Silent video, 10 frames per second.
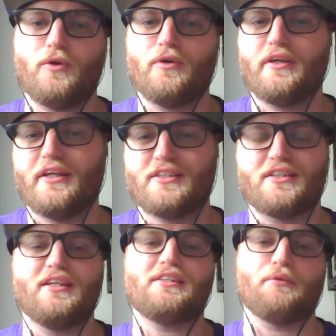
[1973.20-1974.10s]
he's a
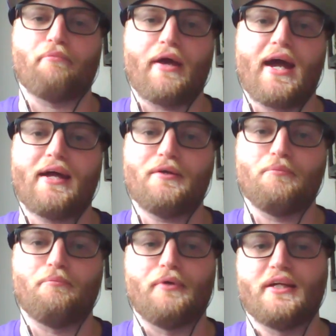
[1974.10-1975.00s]
decent bat,
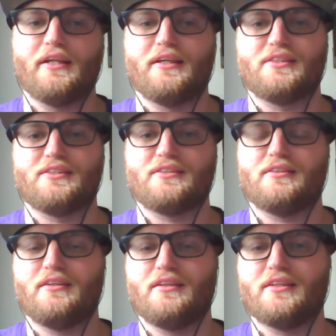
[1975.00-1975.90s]
but his
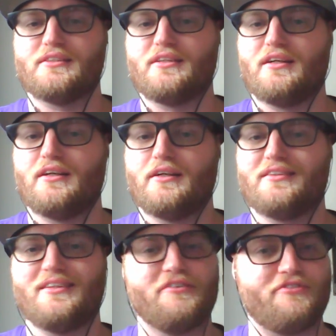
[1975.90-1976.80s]

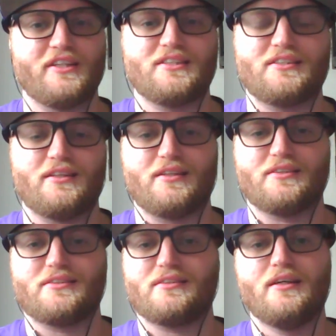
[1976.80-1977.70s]
defense
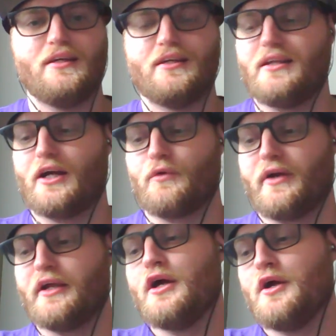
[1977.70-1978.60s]
is not
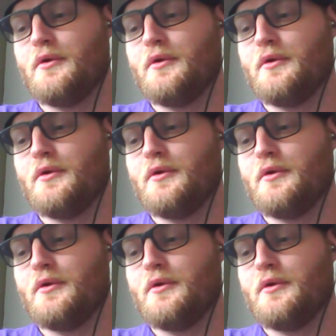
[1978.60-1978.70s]
great.